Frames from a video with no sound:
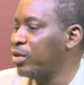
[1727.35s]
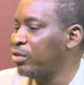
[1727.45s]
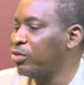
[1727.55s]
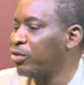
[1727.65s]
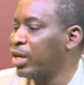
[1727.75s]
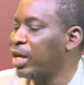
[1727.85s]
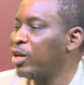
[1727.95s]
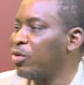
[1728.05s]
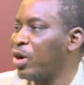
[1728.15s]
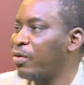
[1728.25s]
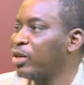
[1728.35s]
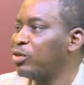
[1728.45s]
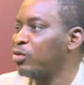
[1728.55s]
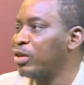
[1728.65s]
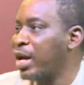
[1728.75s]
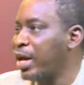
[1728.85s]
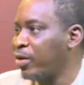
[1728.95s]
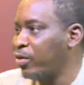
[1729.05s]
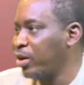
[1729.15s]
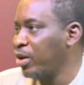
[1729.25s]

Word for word: This is not a hill we are ready to die on.